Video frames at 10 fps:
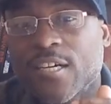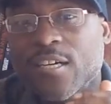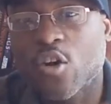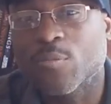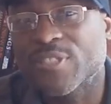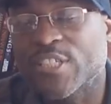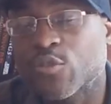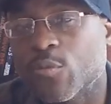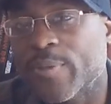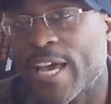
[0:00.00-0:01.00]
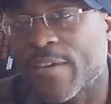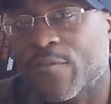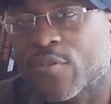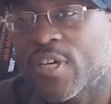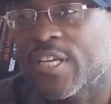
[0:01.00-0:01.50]
homosexual
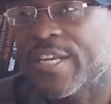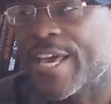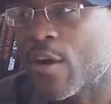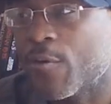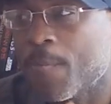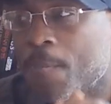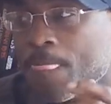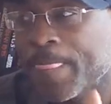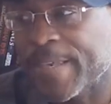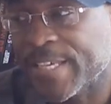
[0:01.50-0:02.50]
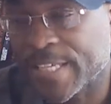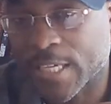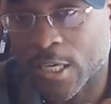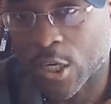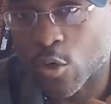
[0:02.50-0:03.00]
behavior. Now, the
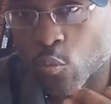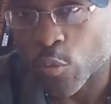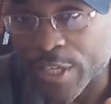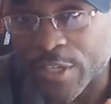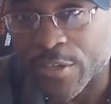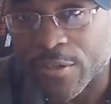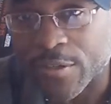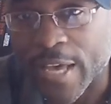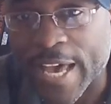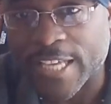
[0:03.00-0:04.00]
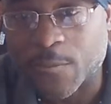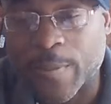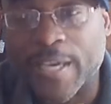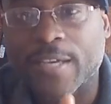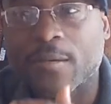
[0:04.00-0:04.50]
weird
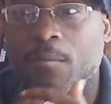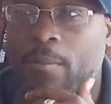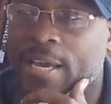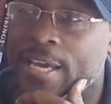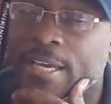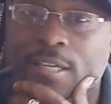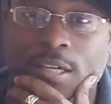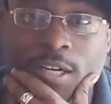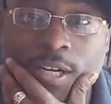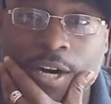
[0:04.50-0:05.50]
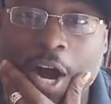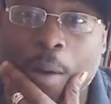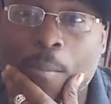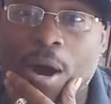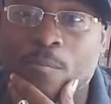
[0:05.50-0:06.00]
aspect, man.
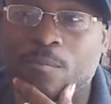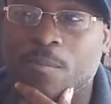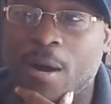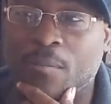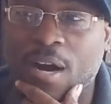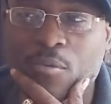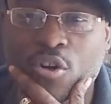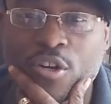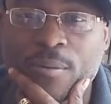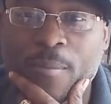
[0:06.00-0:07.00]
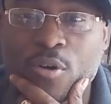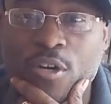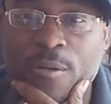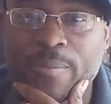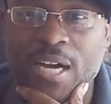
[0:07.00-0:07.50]
I'm
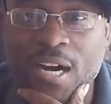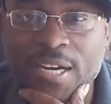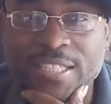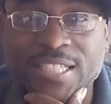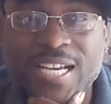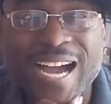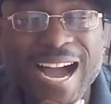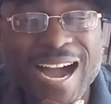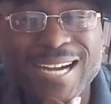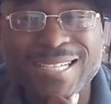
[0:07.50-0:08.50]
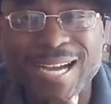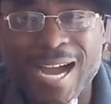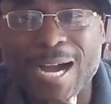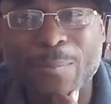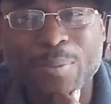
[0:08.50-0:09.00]
gonna be honest.
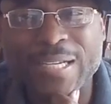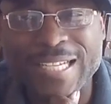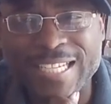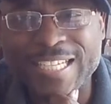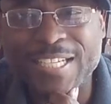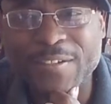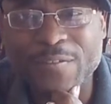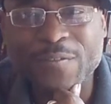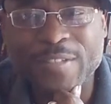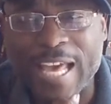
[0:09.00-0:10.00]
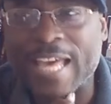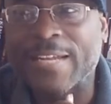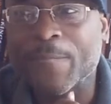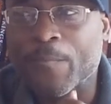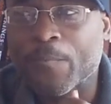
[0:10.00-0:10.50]
I believe that
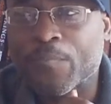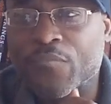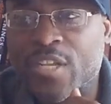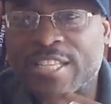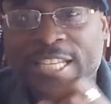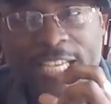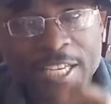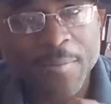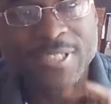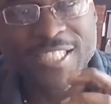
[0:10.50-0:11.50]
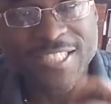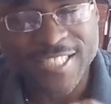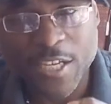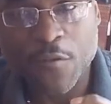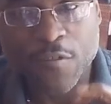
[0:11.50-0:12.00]
the image
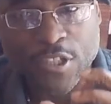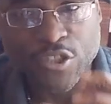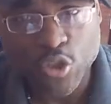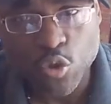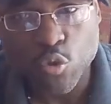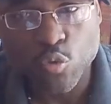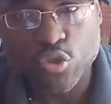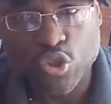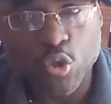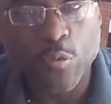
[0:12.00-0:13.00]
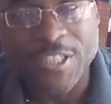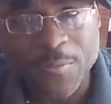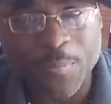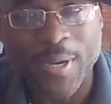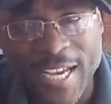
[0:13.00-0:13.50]
itself is used to
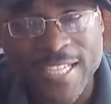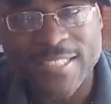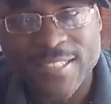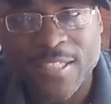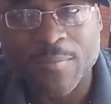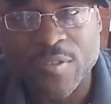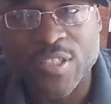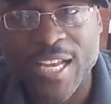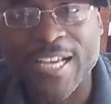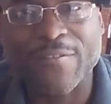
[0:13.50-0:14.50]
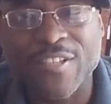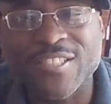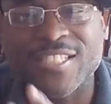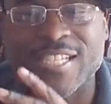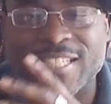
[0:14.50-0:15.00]
explain something. Like if they're saying